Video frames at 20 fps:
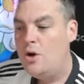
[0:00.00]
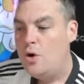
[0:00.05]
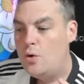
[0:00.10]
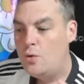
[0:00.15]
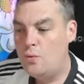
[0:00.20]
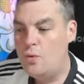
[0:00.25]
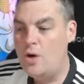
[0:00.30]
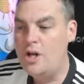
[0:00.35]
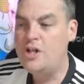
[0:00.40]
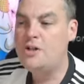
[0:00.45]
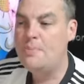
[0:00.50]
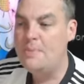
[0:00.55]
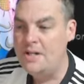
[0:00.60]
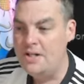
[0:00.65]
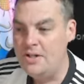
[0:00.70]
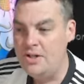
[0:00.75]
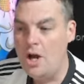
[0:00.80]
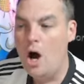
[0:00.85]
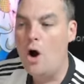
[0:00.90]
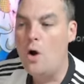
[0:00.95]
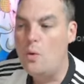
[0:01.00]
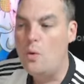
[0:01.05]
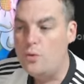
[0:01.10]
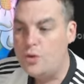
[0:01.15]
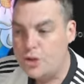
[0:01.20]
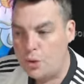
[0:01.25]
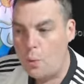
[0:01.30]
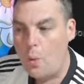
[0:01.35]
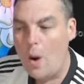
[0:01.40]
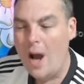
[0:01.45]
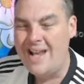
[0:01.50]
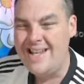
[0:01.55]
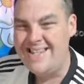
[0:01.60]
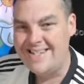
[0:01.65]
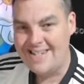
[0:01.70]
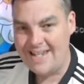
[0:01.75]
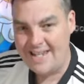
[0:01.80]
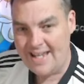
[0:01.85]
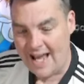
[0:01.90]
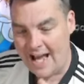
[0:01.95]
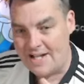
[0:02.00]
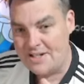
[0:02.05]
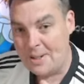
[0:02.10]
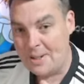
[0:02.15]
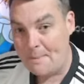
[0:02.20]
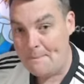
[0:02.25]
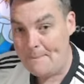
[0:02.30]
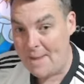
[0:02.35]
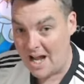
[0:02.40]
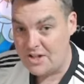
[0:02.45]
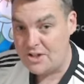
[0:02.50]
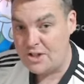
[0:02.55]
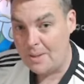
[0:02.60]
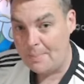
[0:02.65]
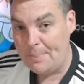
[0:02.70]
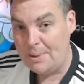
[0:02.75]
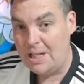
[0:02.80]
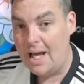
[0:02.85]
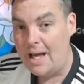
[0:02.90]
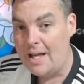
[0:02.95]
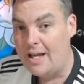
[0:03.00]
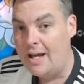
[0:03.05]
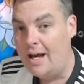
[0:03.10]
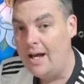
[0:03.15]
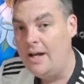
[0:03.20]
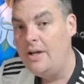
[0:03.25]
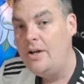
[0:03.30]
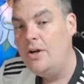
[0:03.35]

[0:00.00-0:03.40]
Richmond know 20 gets a better player